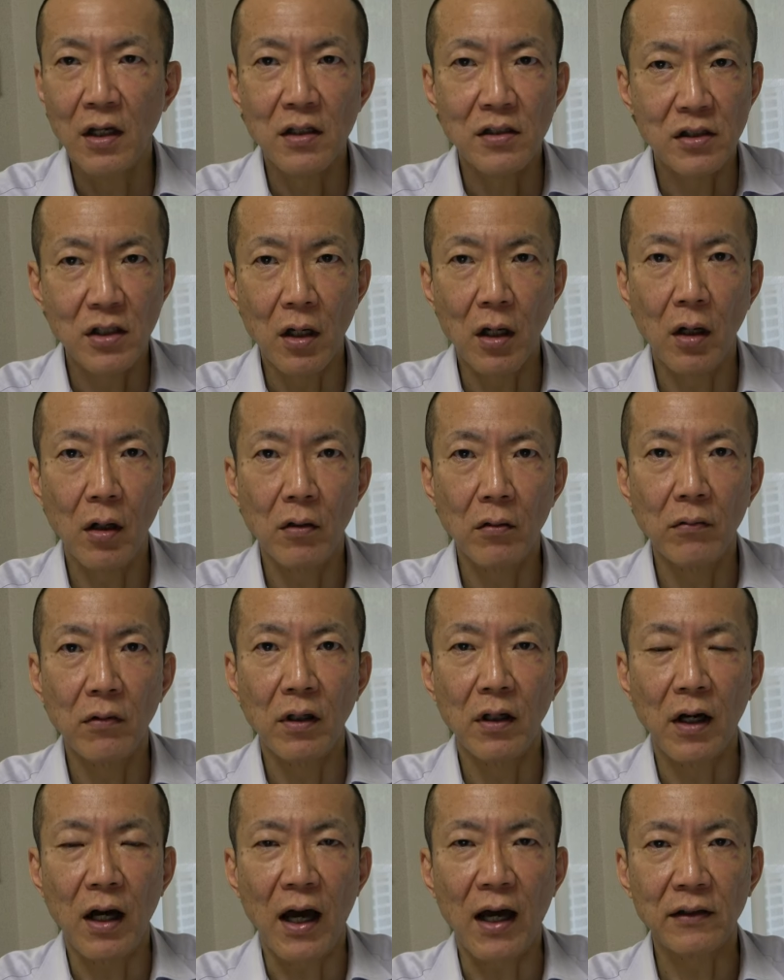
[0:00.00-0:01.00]
So
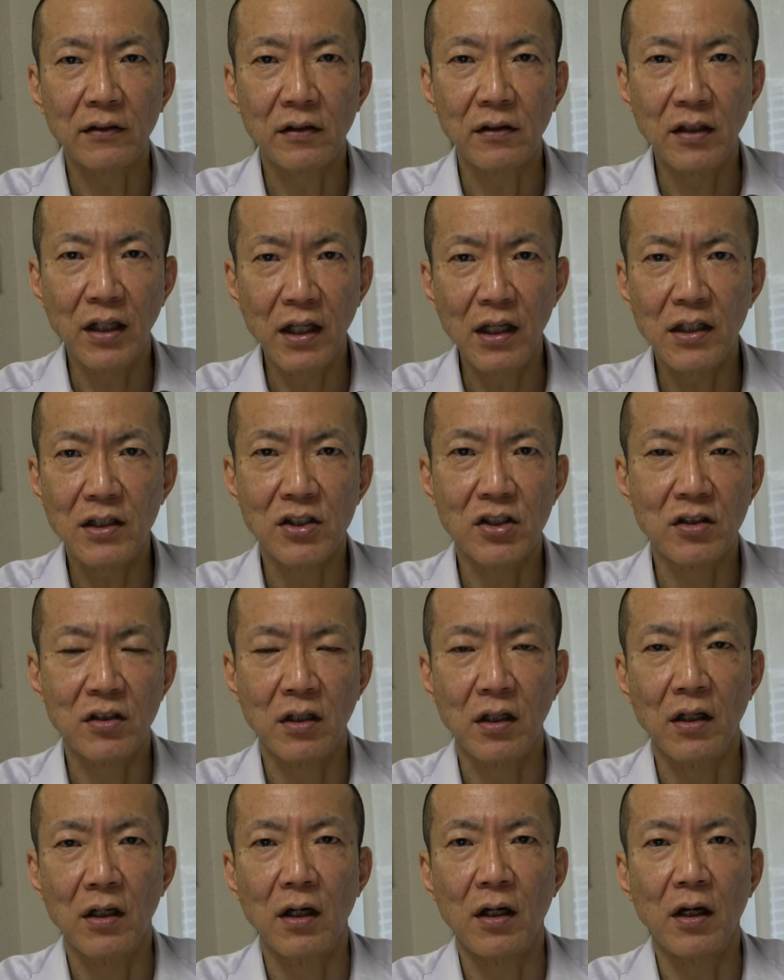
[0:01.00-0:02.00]
at
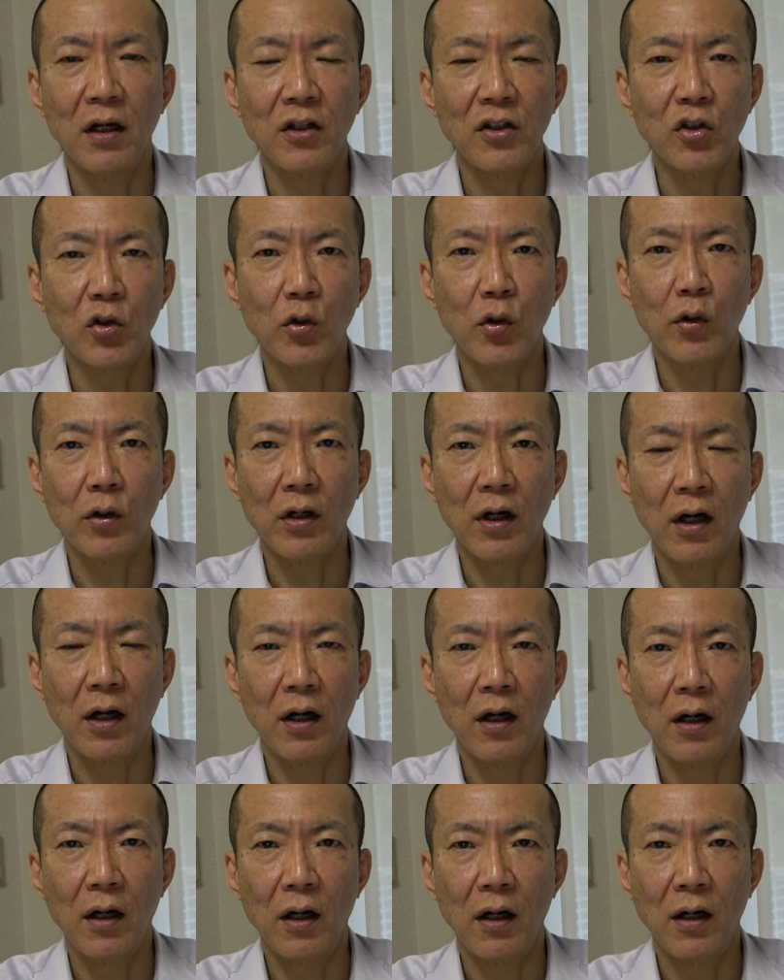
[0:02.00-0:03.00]
least you,
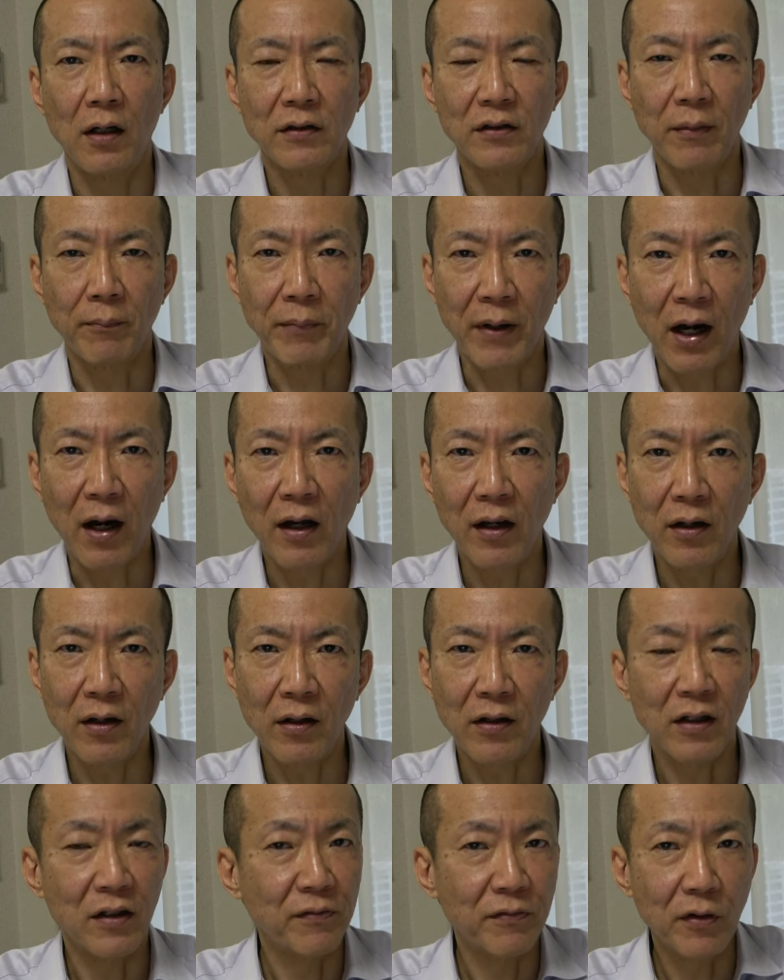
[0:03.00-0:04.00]
the
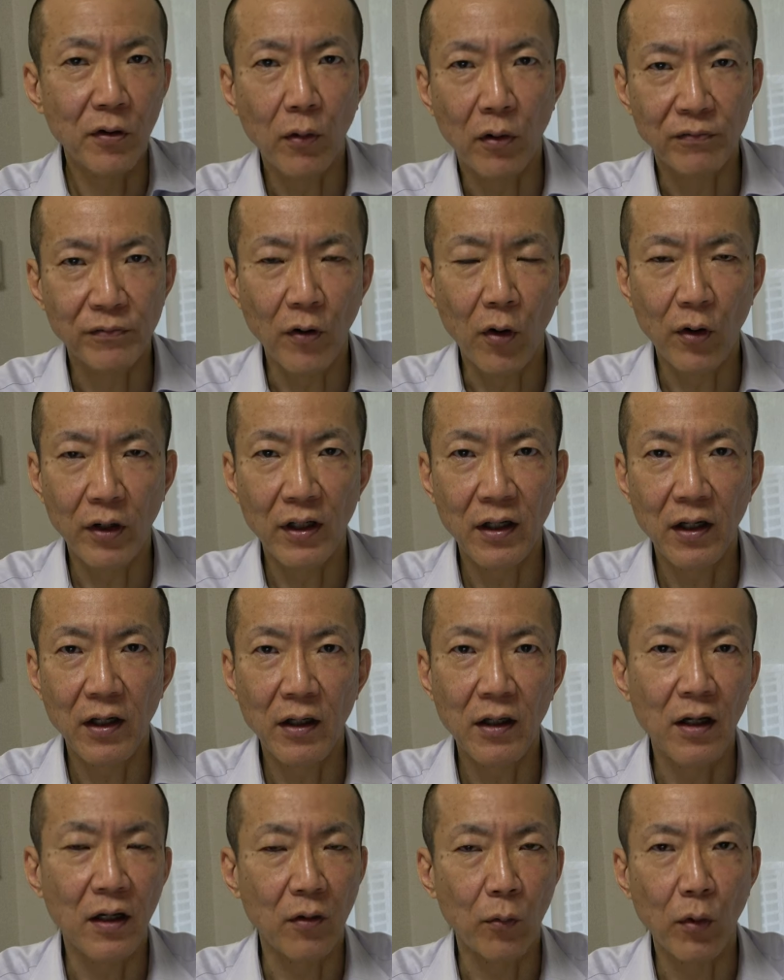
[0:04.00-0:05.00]
buyer, if you're a
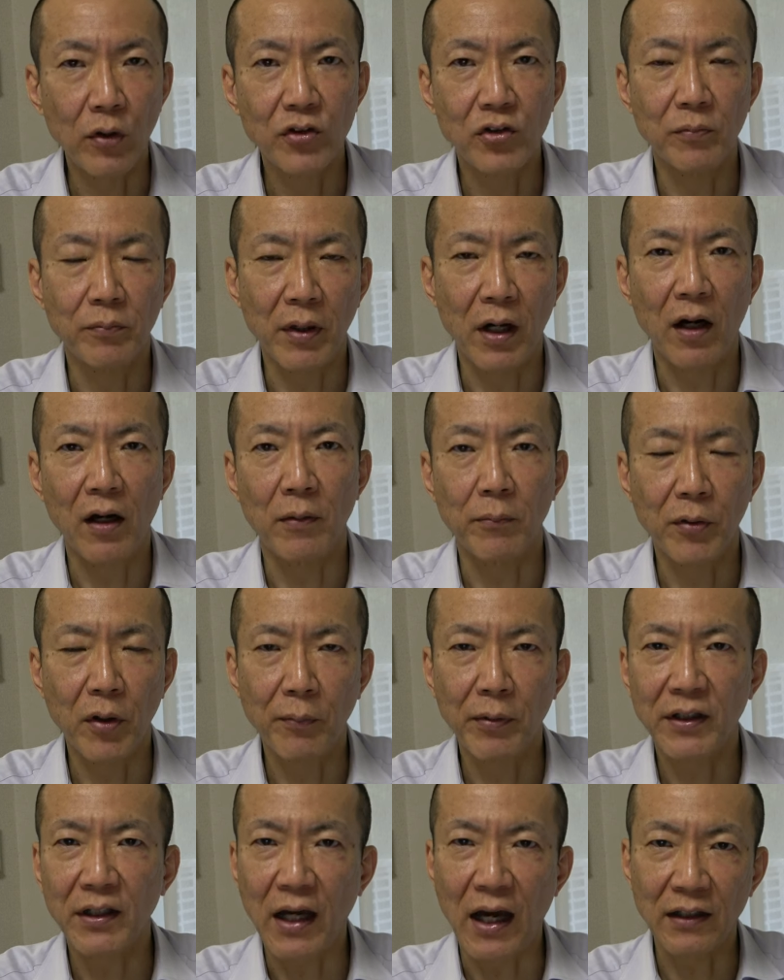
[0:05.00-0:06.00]
foreigner and want to buy a
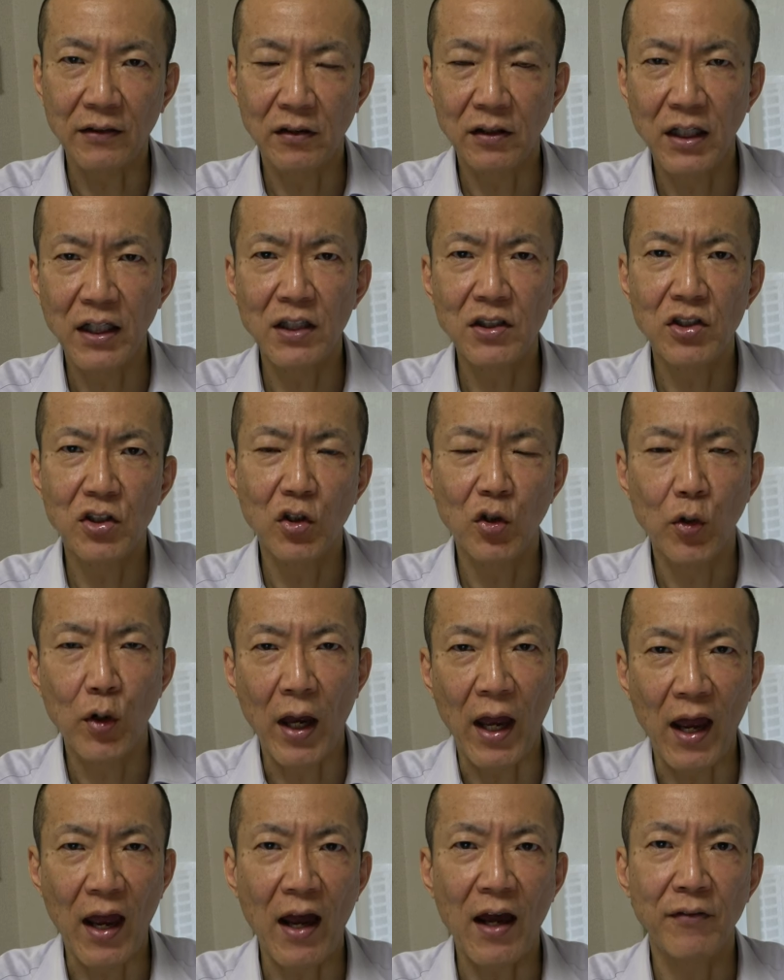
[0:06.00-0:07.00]
property, at least you
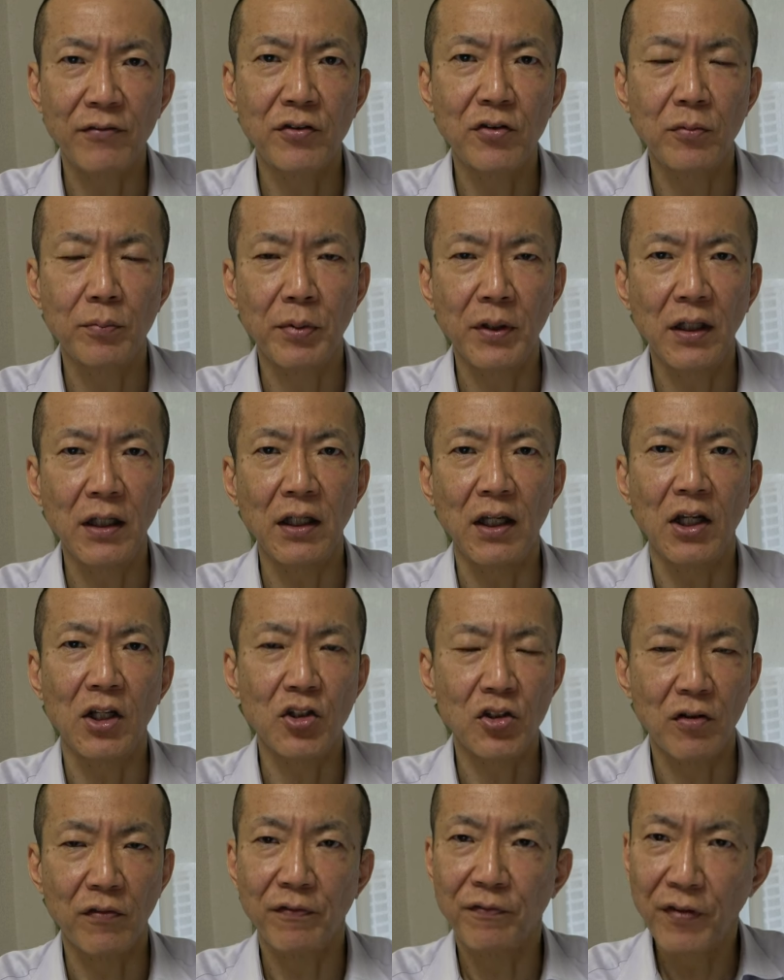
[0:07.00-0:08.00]
have to be
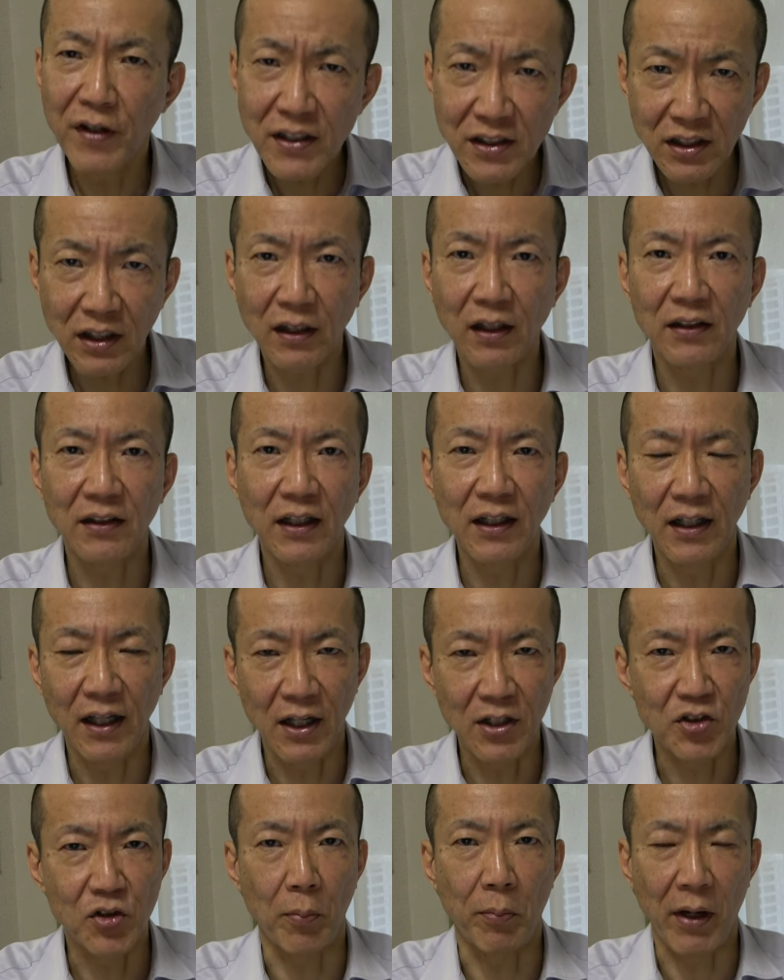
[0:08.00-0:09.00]
physically
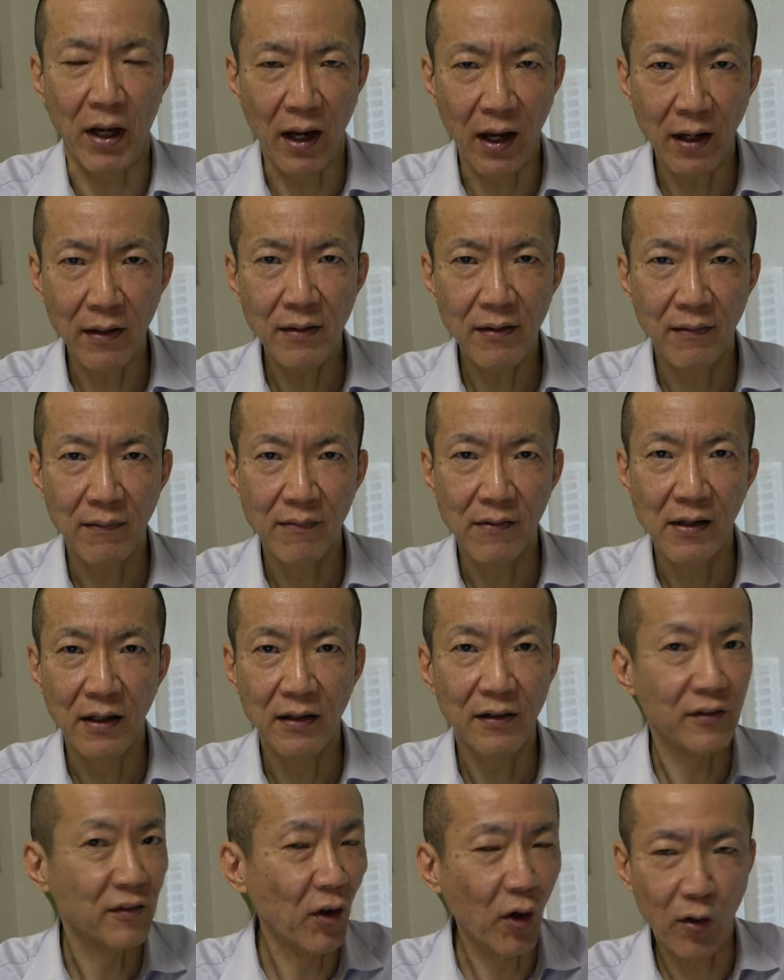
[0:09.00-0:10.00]
in Japan,
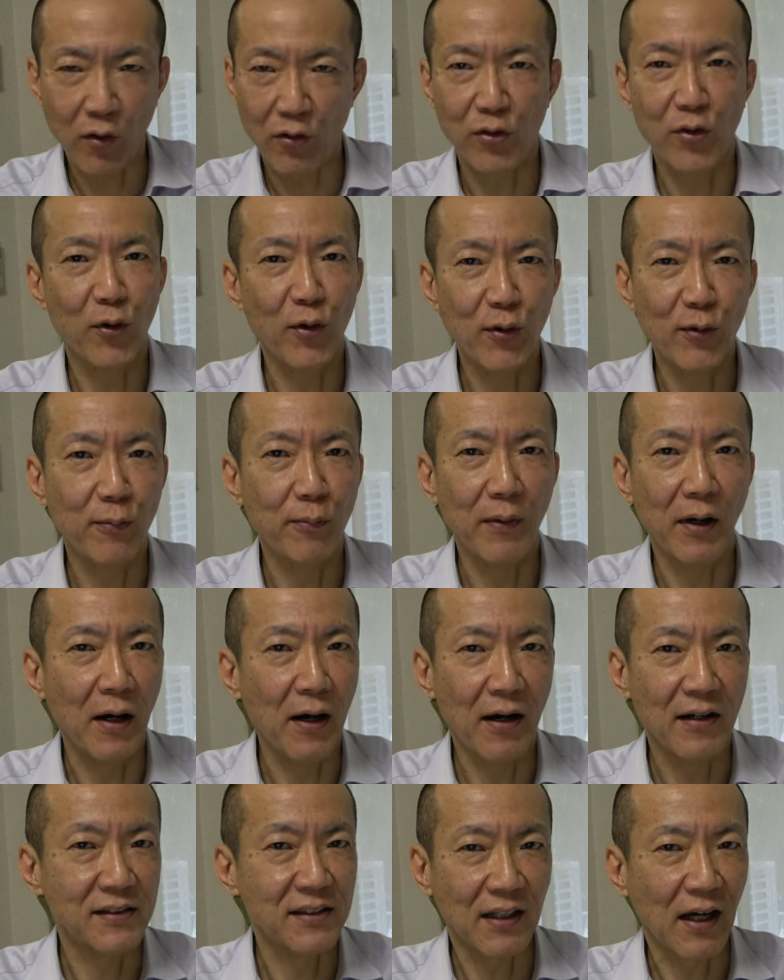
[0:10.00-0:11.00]
not through
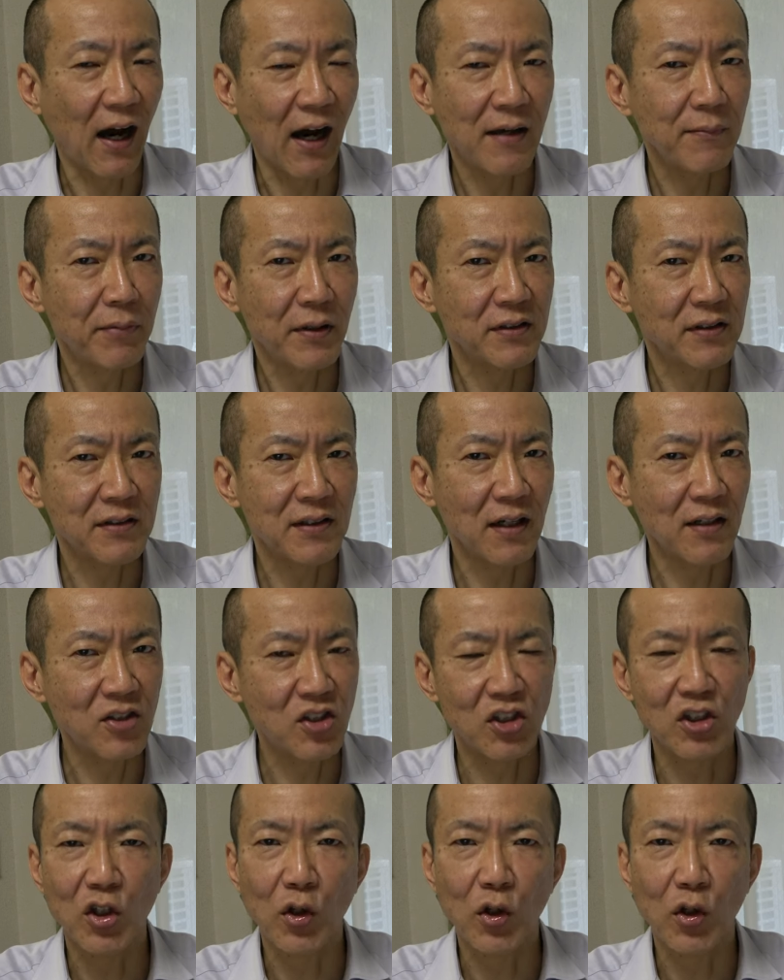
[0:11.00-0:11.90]
Skype as such.